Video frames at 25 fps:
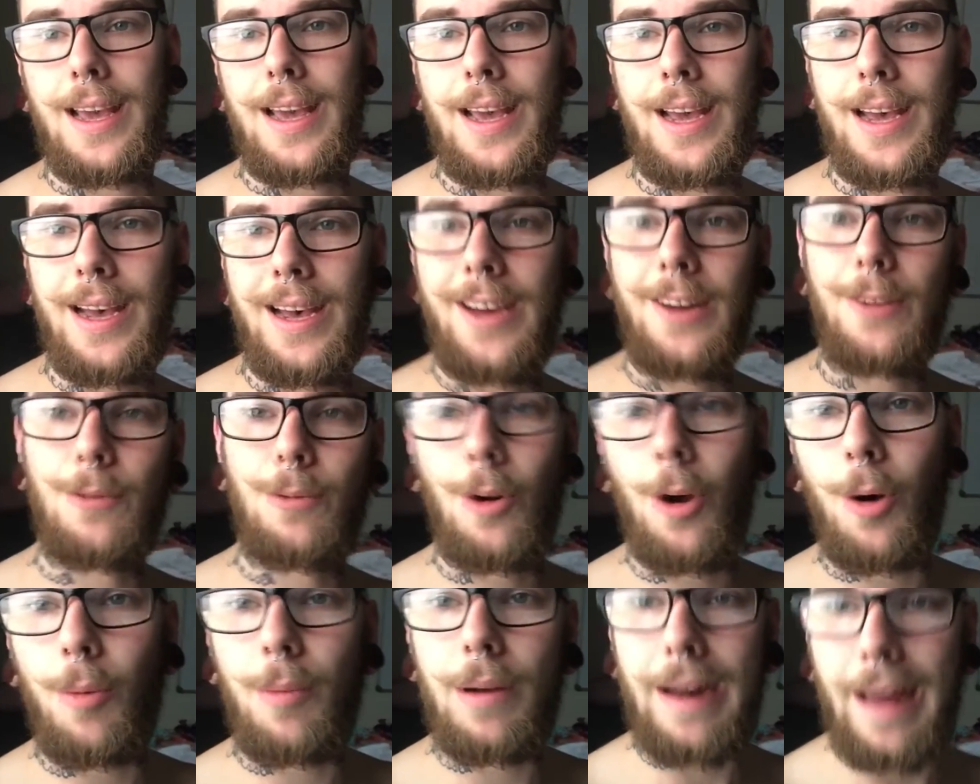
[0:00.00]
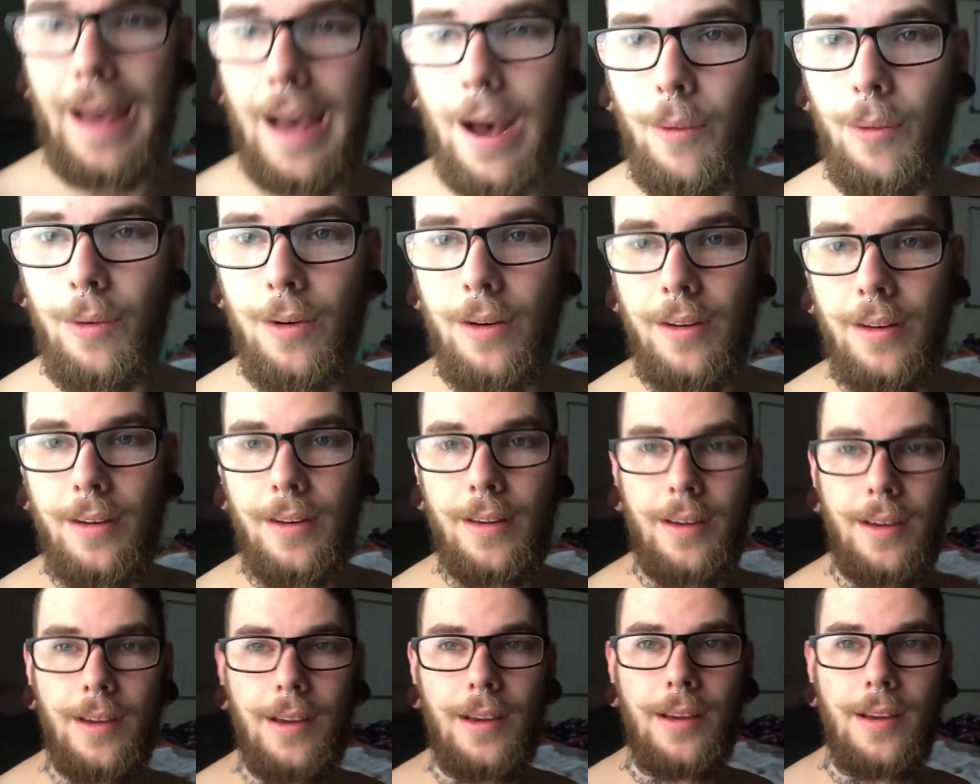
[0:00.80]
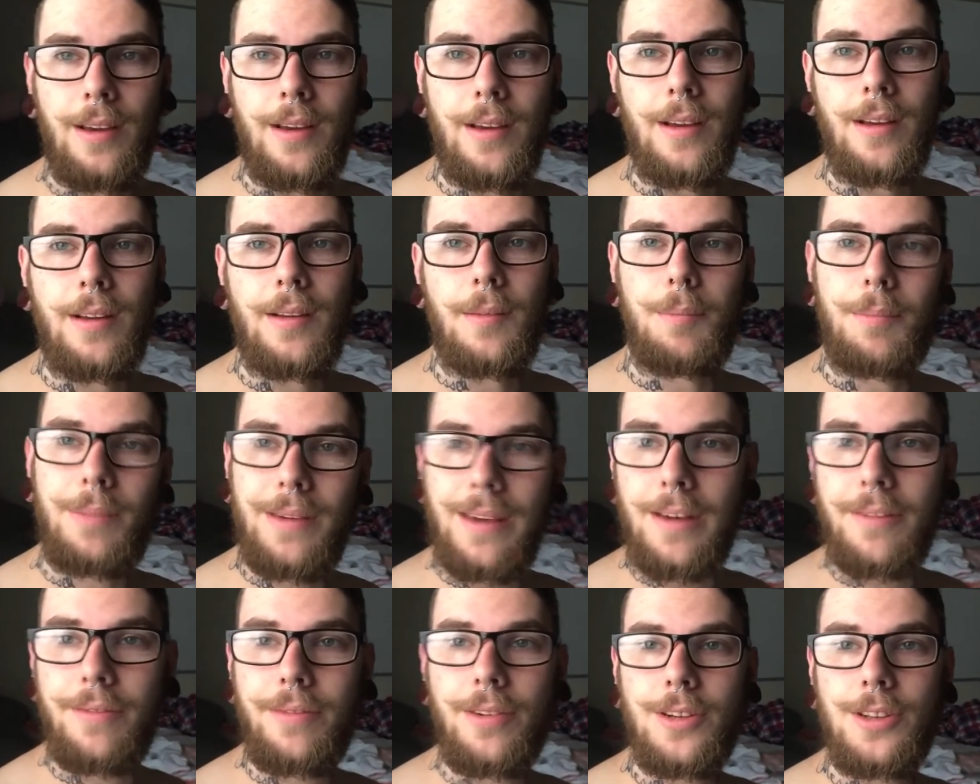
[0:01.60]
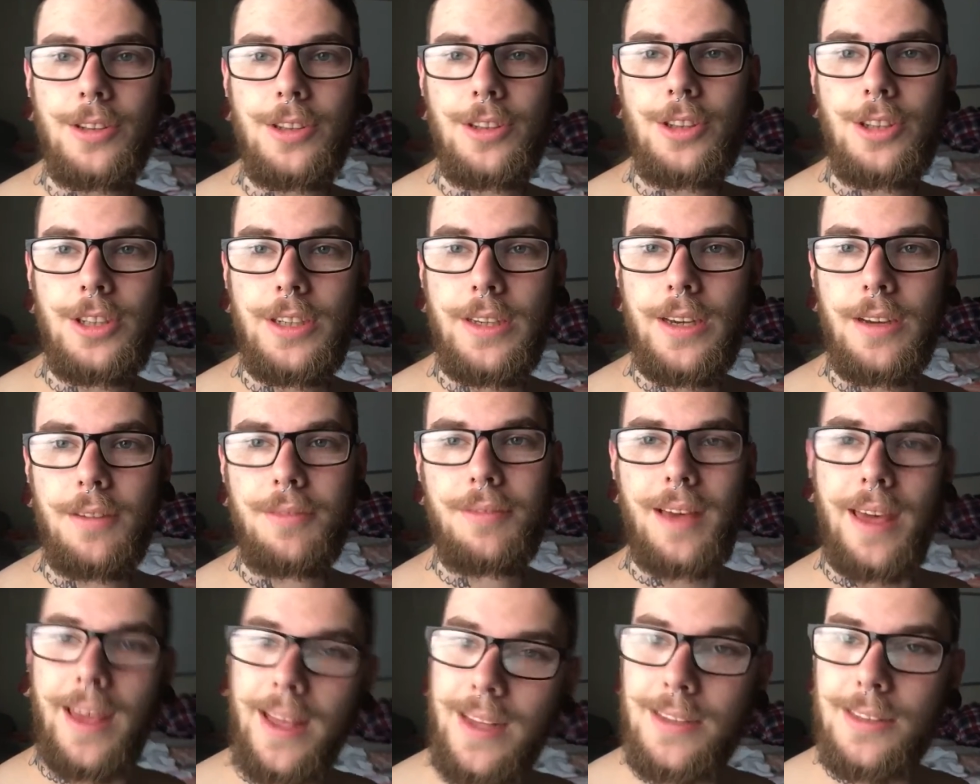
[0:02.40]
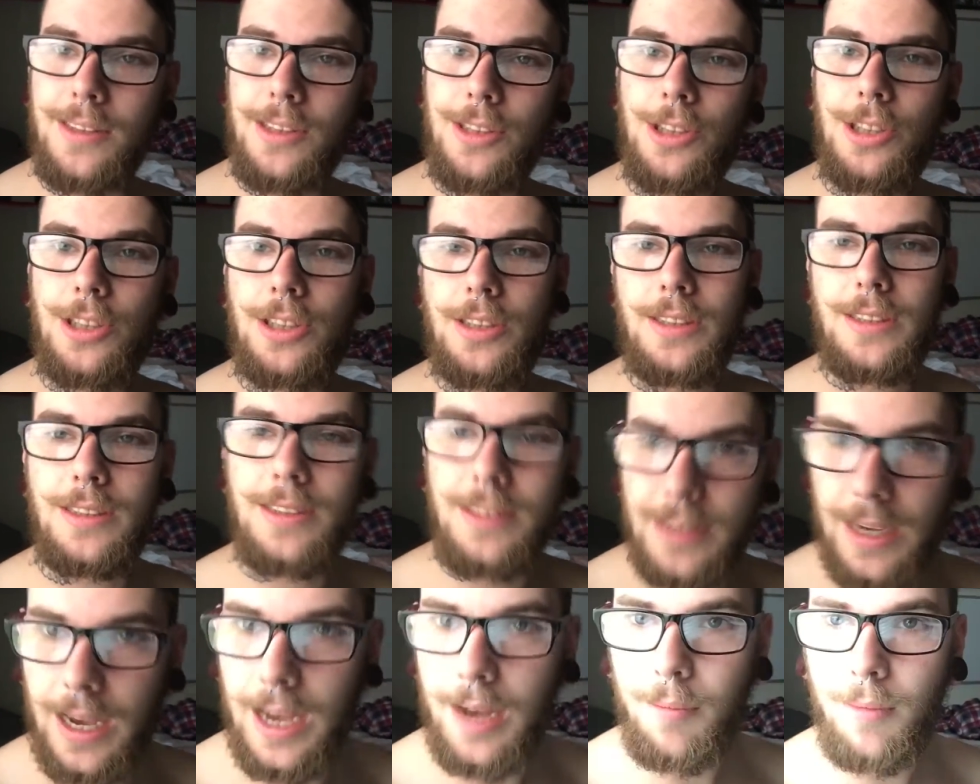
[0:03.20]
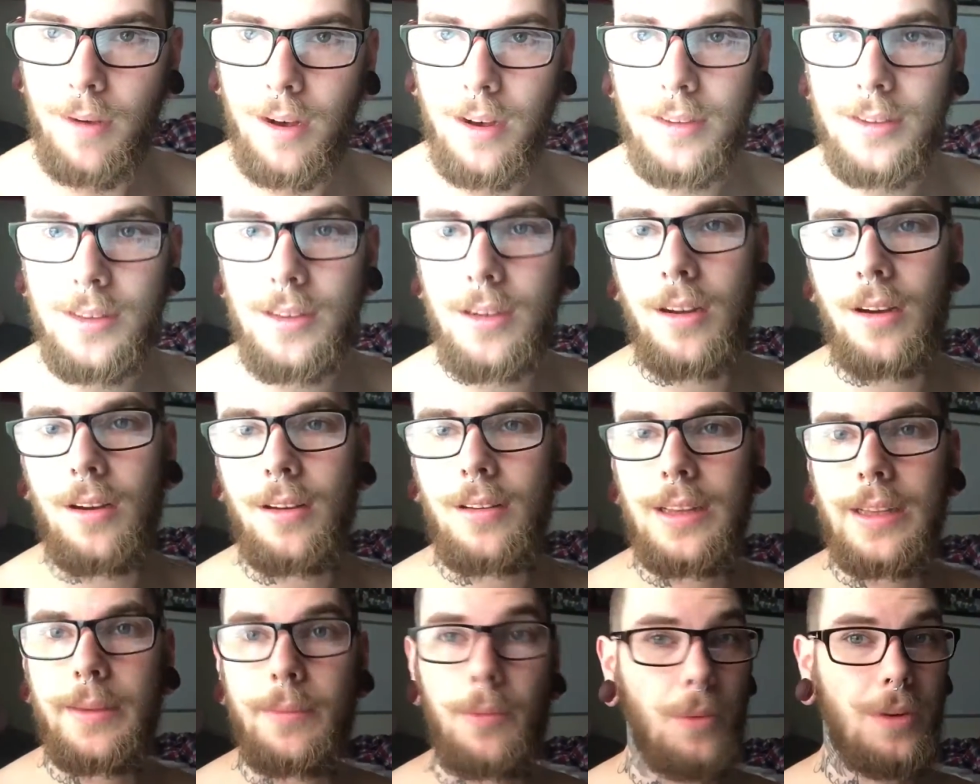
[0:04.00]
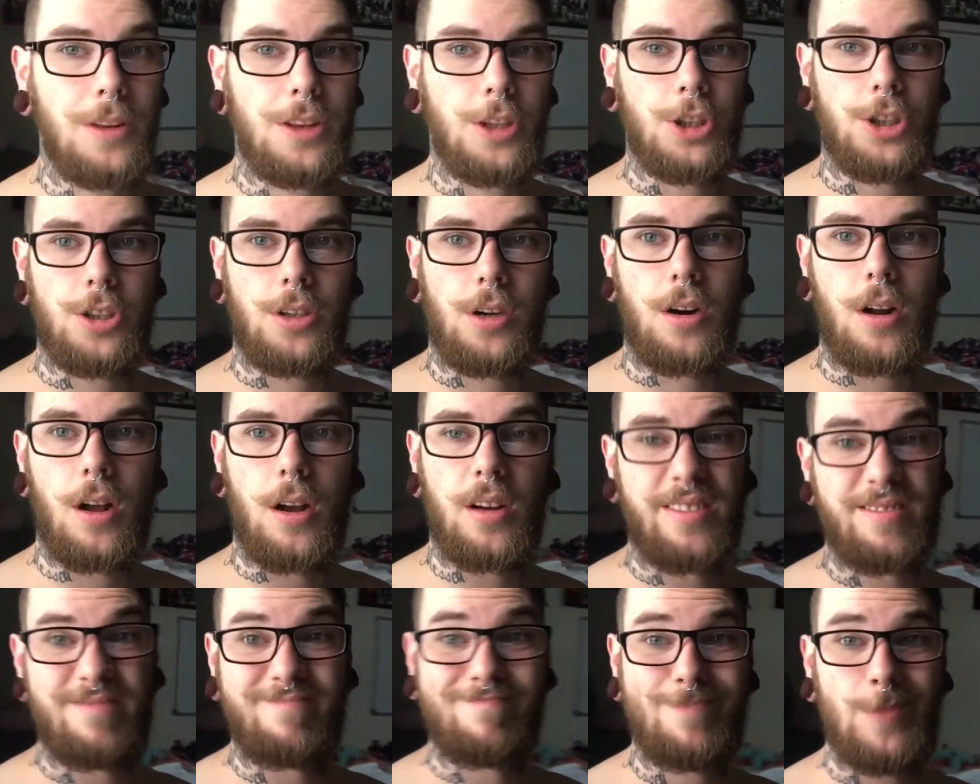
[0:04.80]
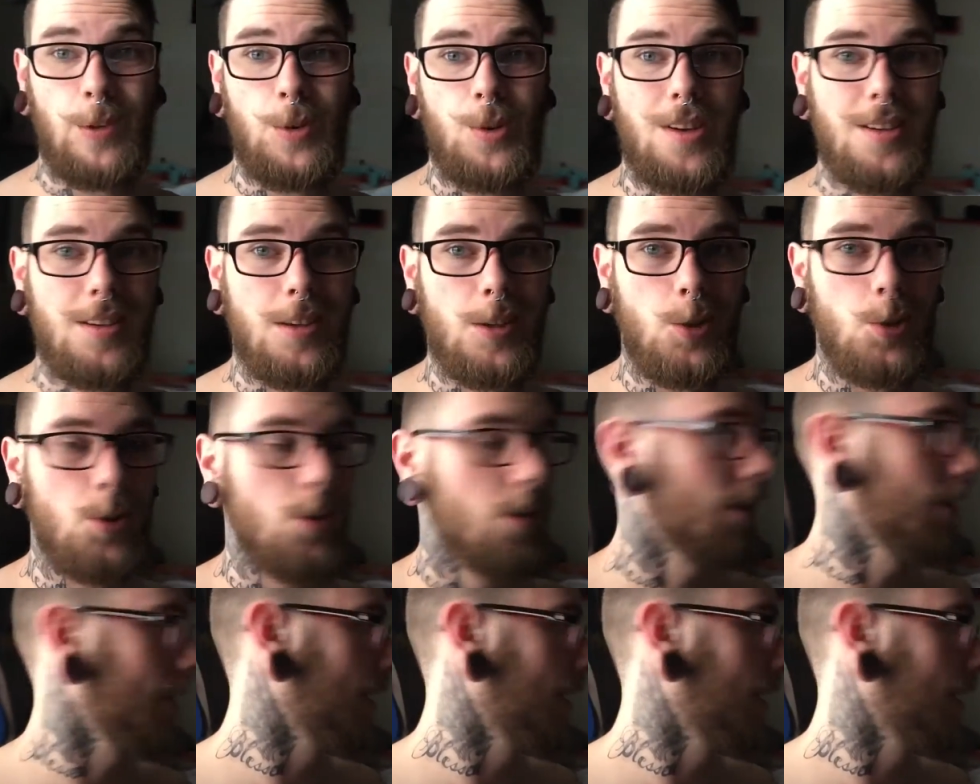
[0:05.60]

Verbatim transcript: and Roman Atwood and BF first GF, Ace of G, Ty Moss, and all of them with the shirt off? Who doesn't enjoy